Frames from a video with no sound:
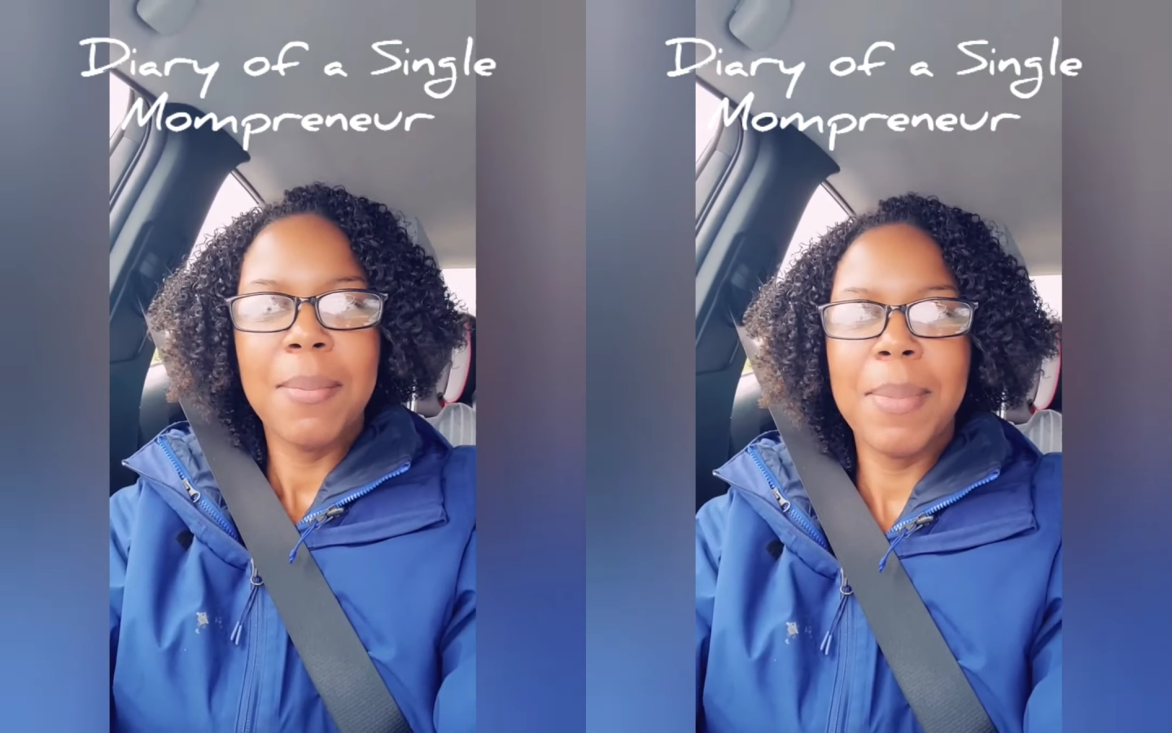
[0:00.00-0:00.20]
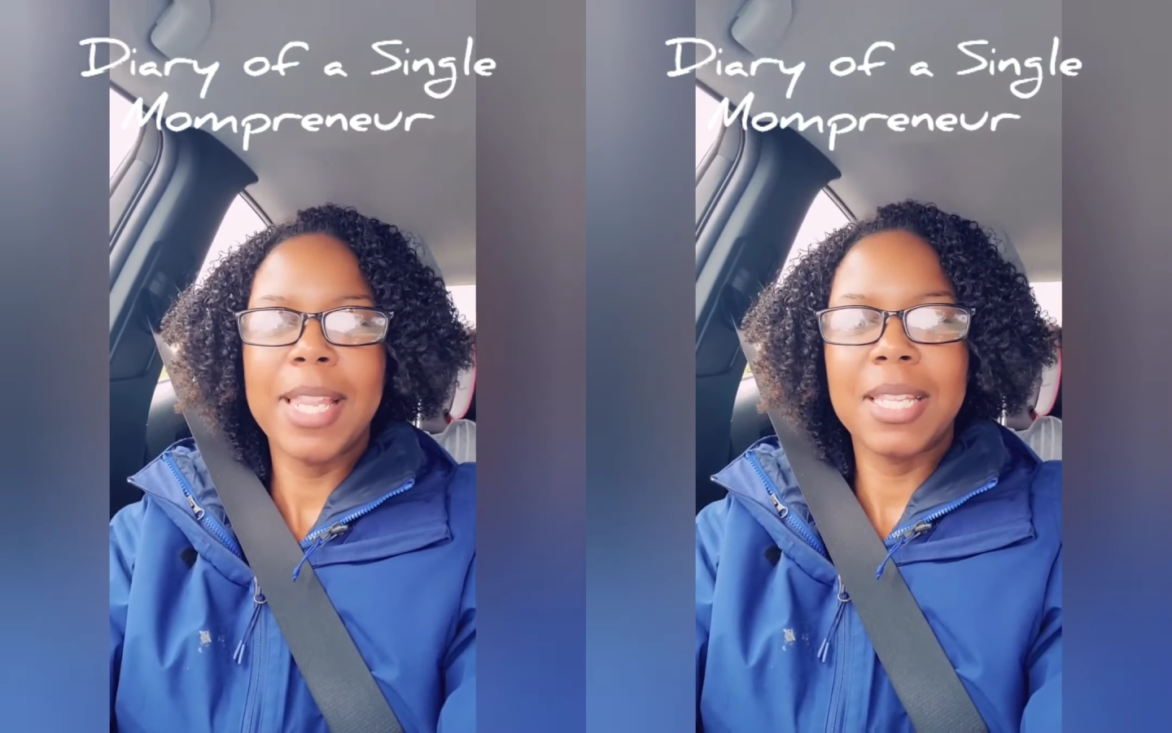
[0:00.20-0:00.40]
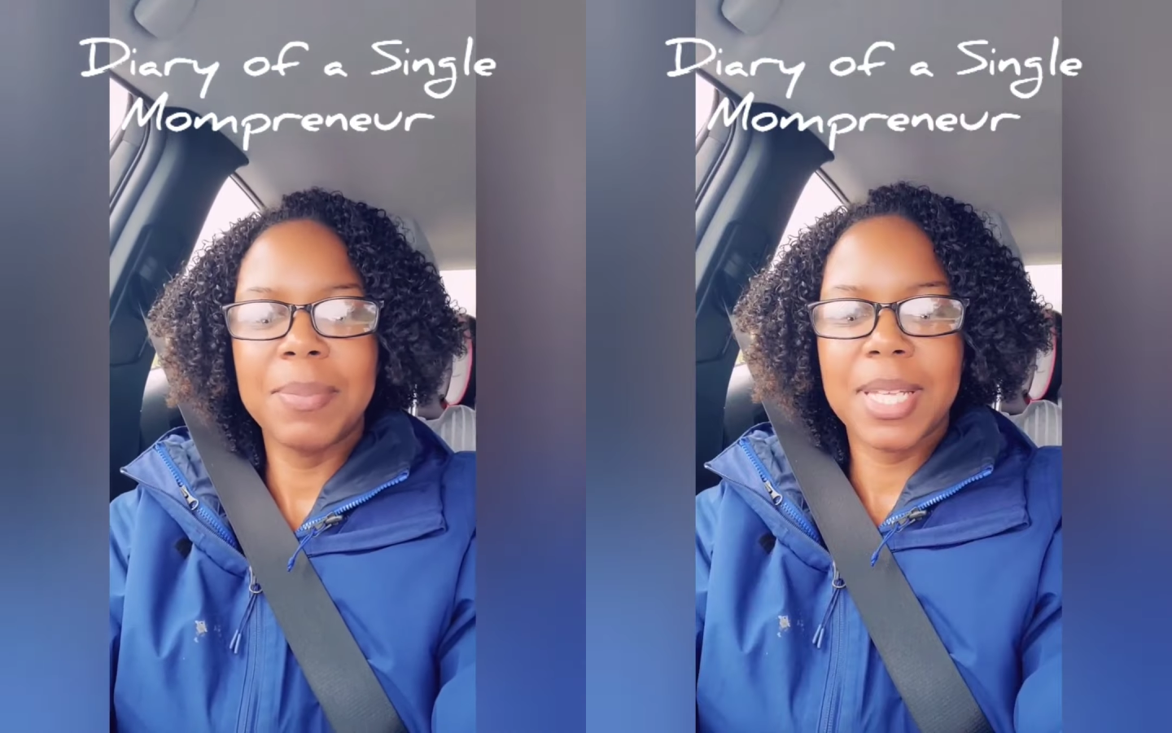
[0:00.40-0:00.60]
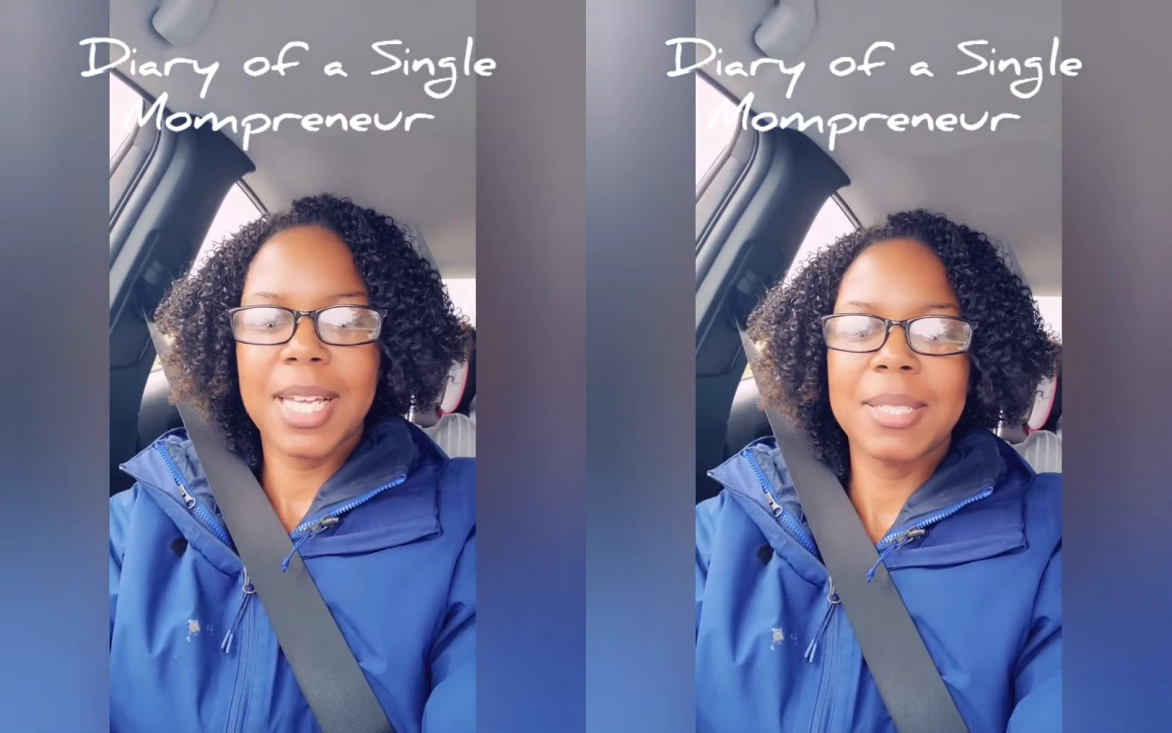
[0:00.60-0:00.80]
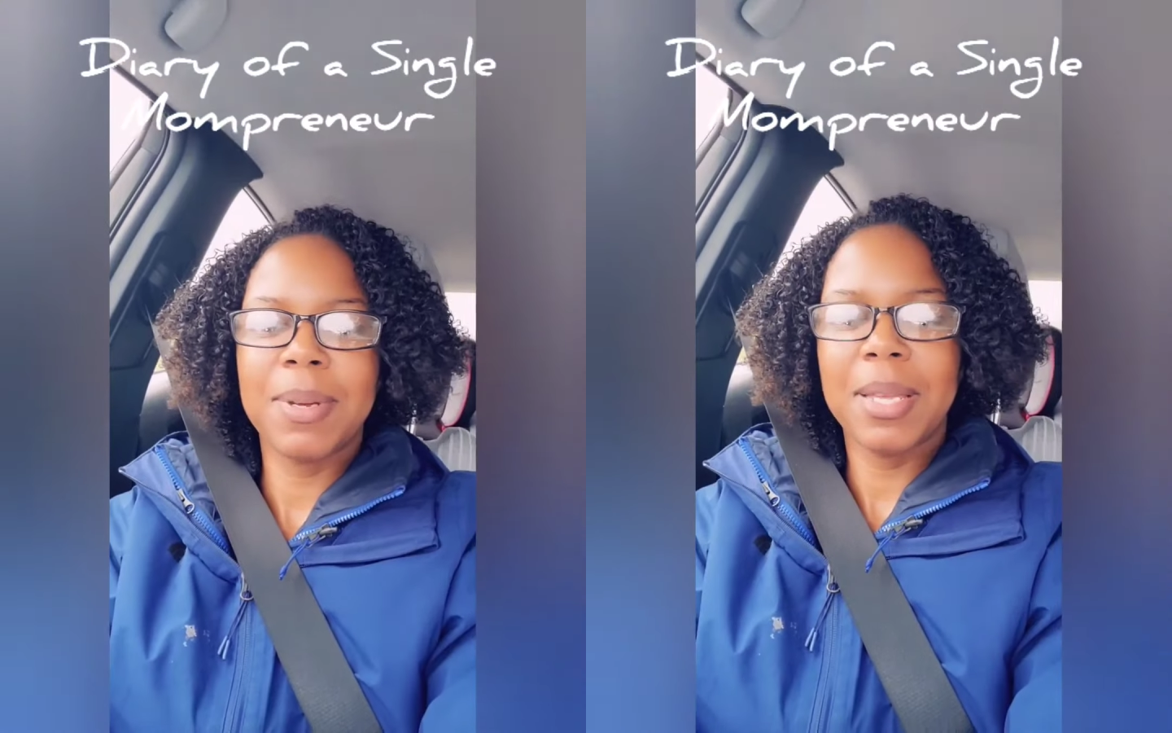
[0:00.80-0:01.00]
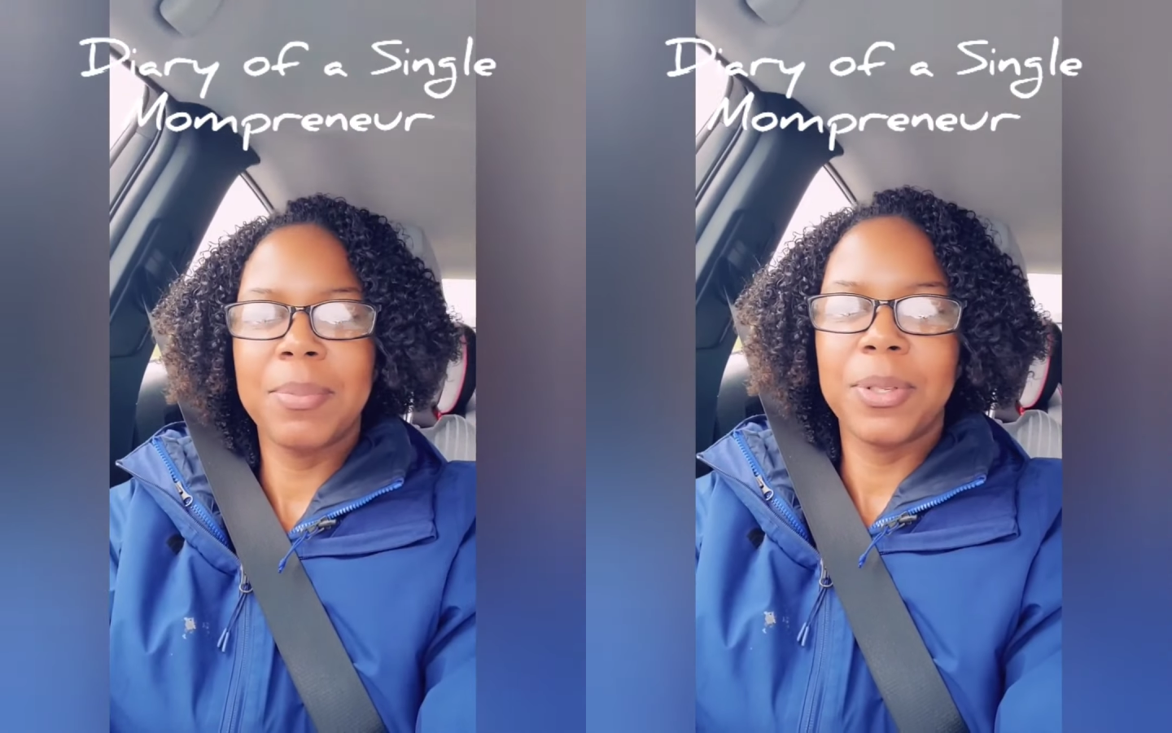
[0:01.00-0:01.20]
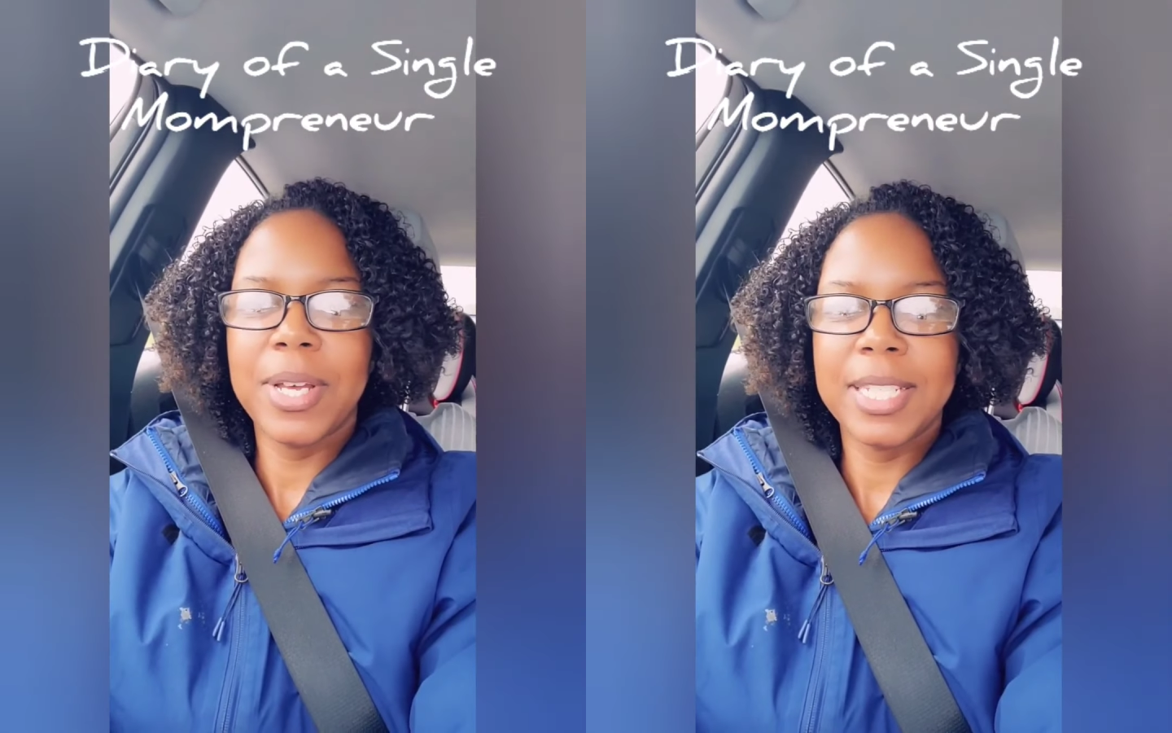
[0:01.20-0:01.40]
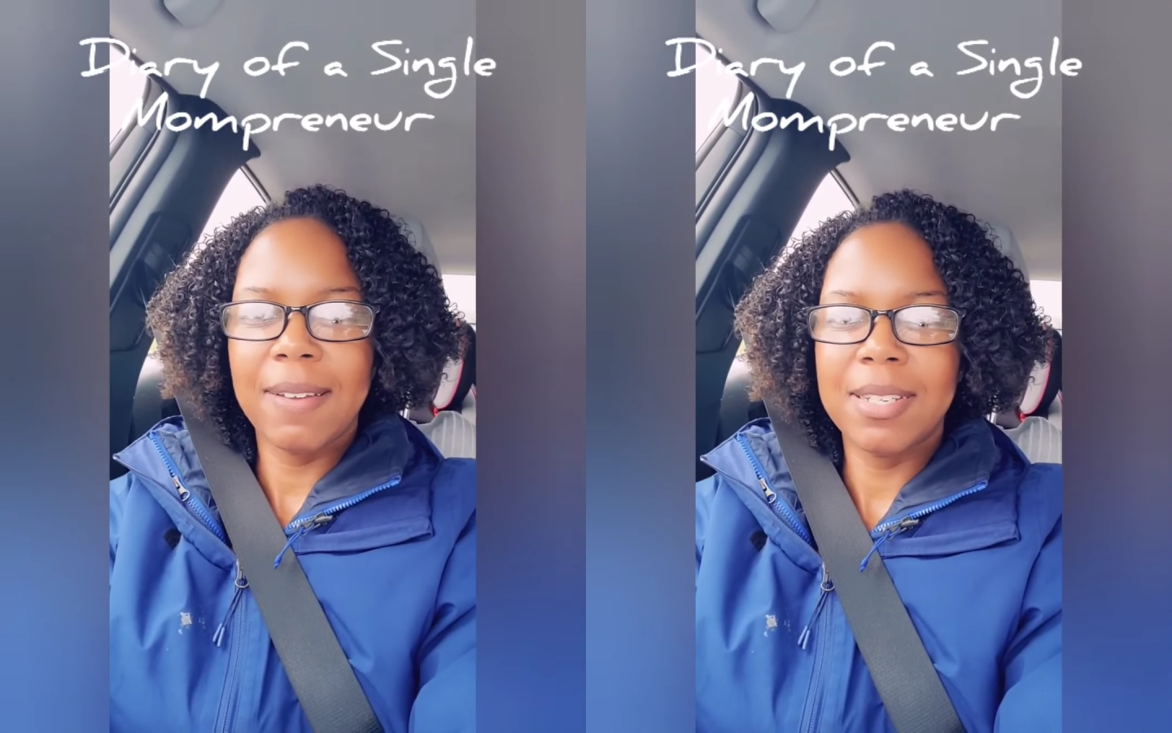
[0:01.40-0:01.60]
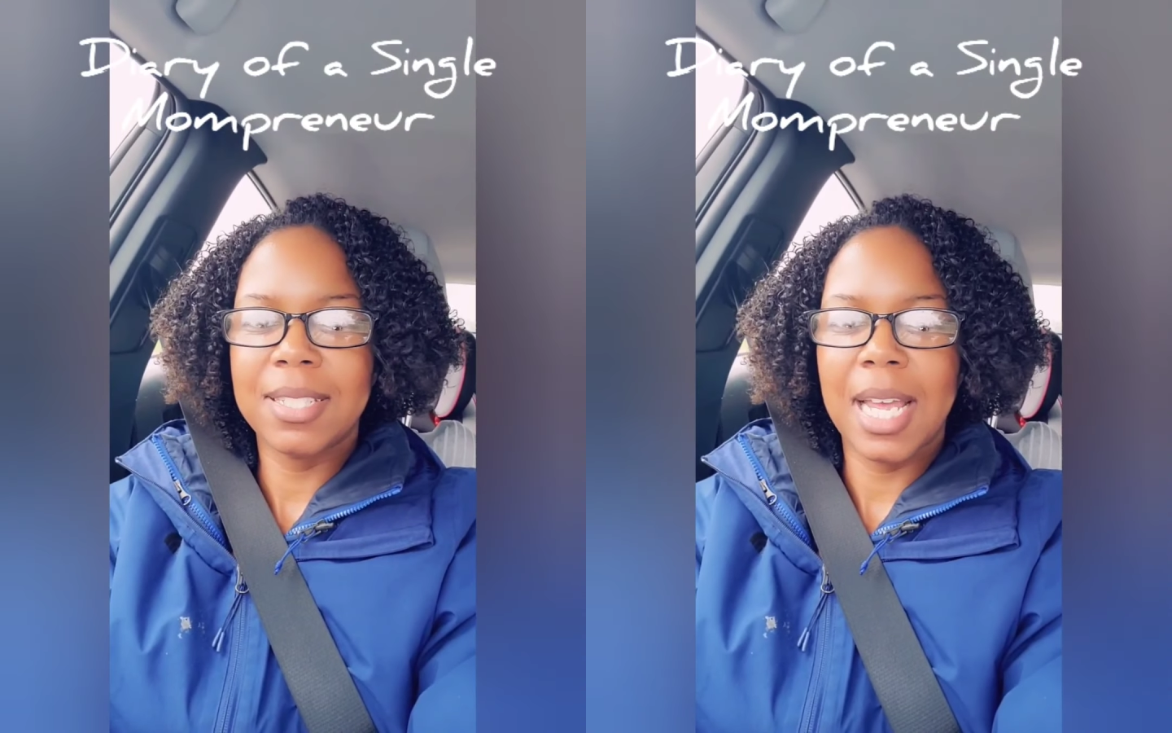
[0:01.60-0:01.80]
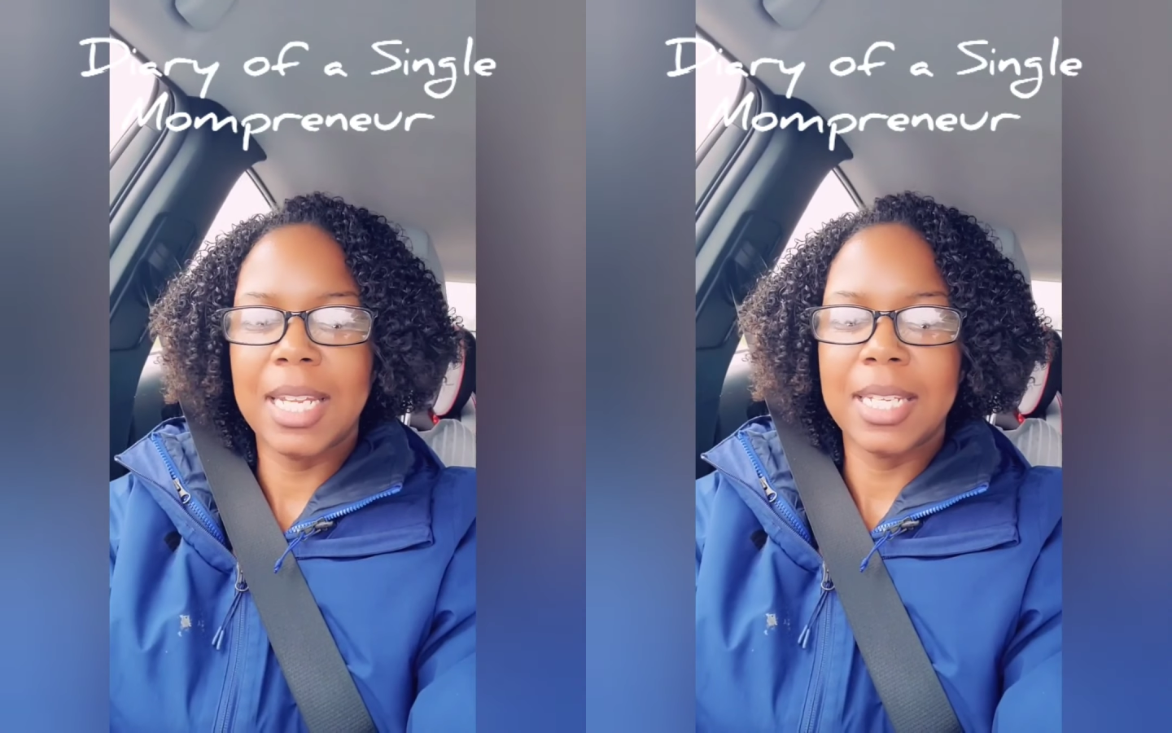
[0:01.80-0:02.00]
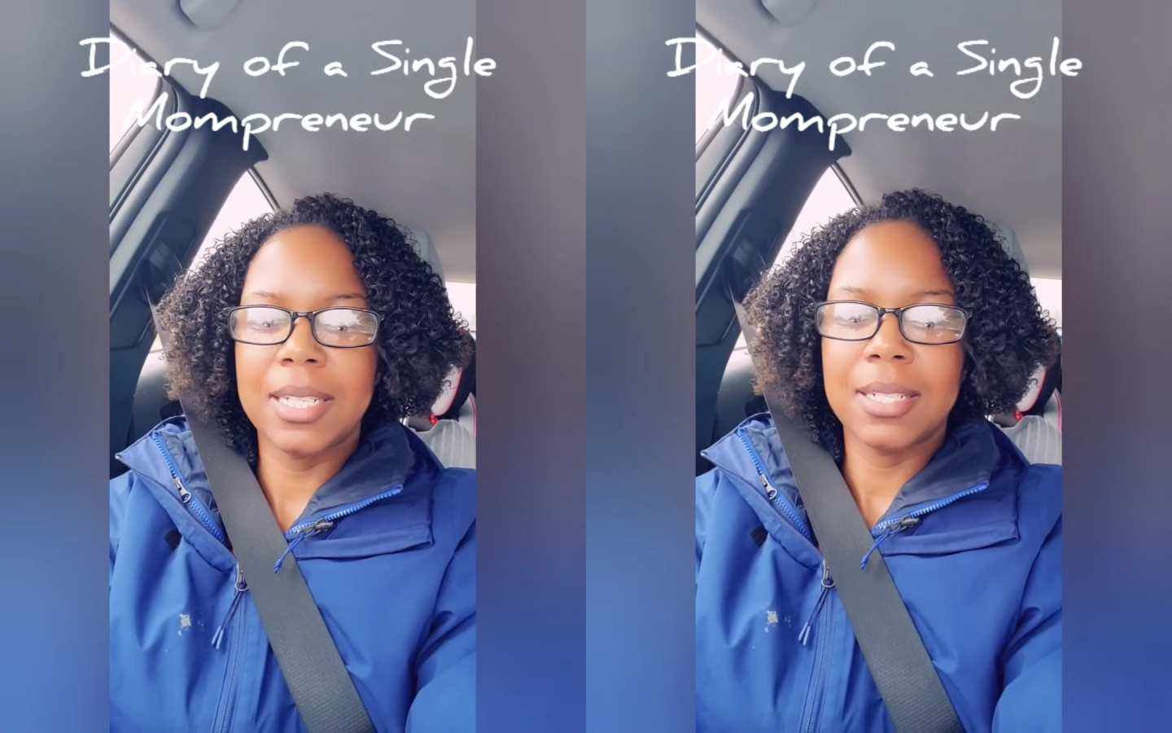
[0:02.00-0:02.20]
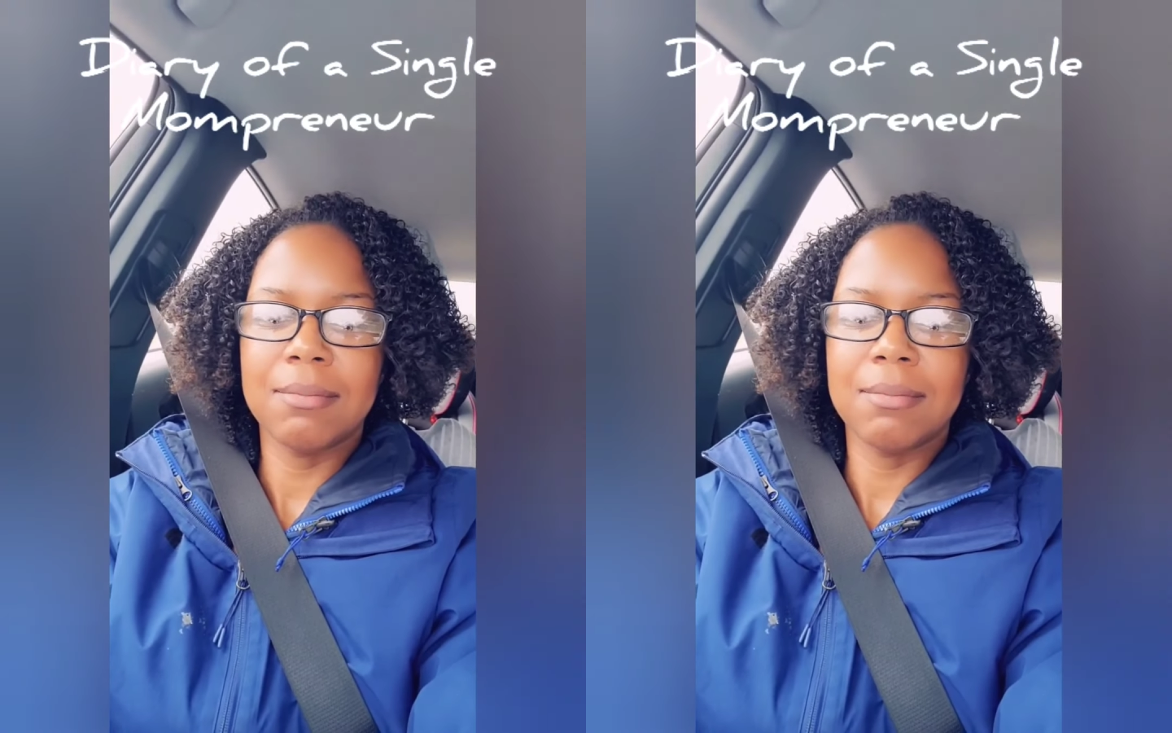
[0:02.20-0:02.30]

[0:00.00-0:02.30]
mainly because my employees have decided